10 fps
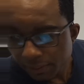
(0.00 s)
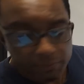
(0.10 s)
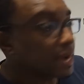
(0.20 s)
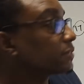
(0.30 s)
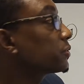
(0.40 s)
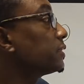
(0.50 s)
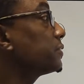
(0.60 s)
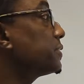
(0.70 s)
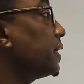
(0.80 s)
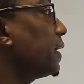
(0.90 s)
right, so
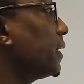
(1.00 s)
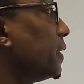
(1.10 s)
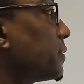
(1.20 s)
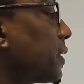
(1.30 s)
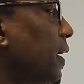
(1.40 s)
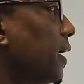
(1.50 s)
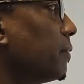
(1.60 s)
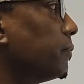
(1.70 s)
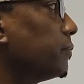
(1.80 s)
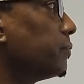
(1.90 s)
this here is
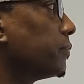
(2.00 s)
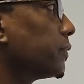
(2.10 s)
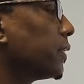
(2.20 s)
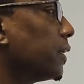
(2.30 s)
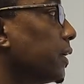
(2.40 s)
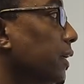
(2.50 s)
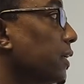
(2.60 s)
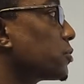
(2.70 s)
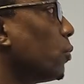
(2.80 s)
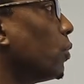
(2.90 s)

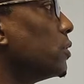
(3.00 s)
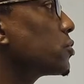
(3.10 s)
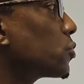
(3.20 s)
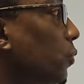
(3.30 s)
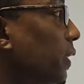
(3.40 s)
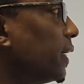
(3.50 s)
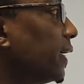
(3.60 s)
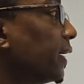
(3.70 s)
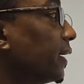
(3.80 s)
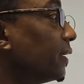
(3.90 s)
also
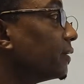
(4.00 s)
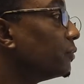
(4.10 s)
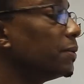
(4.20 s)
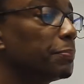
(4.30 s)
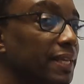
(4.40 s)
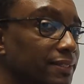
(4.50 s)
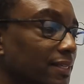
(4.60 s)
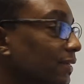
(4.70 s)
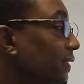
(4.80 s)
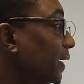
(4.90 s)
a
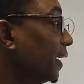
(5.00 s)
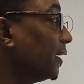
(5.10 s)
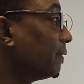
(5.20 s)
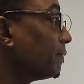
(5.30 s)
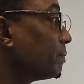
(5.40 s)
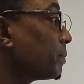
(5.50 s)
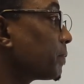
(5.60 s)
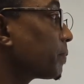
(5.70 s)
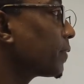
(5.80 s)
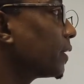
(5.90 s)
repeat, yeah?
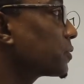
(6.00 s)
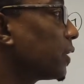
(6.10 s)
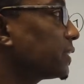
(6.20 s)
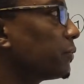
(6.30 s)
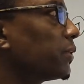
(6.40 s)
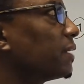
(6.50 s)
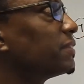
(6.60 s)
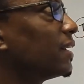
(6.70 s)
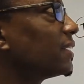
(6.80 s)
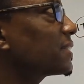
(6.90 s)
So I think we would
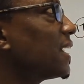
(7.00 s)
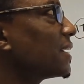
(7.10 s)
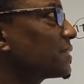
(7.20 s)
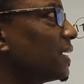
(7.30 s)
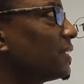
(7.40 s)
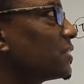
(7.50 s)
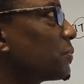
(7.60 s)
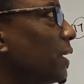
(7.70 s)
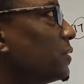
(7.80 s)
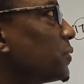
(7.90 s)
have done this last night as
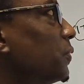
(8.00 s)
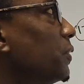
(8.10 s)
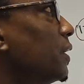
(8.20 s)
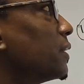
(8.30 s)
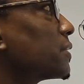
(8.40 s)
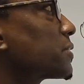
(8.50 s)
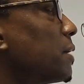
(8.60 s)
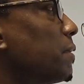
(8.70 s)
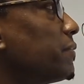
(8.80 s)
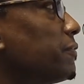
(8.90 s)
well too. The
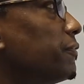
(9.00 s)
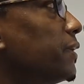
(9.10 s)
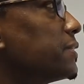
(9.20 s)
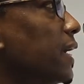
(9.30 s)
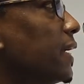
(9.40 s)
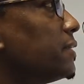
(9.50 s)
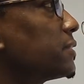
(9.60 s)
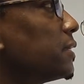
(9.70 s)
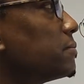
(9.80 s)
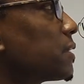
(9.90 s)
sum of the first n
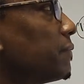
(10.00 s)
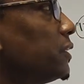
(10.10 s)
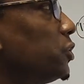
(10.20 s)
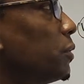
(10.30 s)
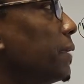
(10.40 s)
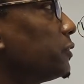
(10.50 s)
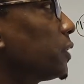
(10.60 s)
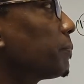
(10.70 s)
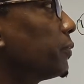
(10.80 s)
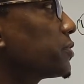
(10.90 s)
terms of a
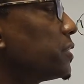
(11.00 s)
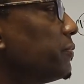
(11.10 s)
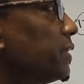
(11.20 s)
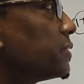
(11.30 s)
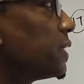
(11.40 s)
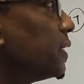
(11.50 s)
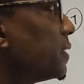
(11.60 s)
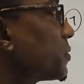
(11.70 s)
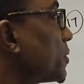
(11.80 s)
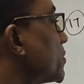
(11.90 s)
geometric series
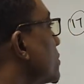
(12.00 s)
is, so this